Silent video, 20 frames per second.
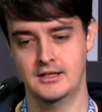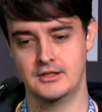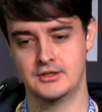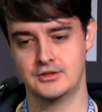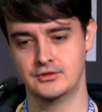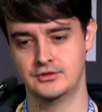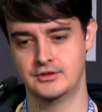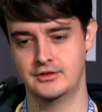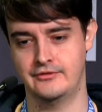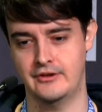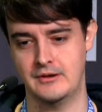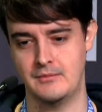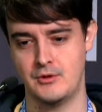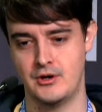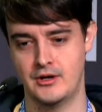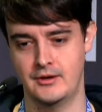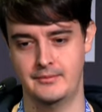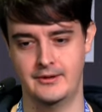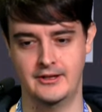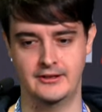choose the
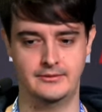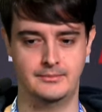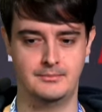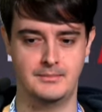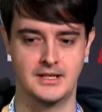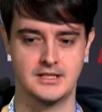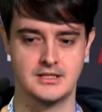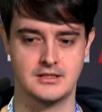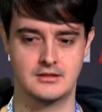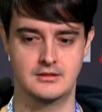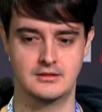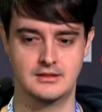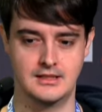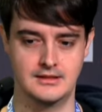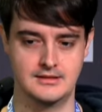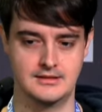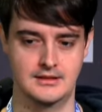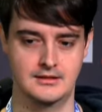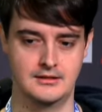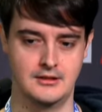firmware that match the
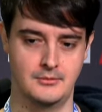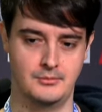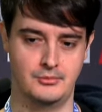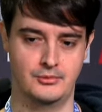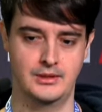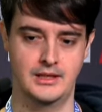test setup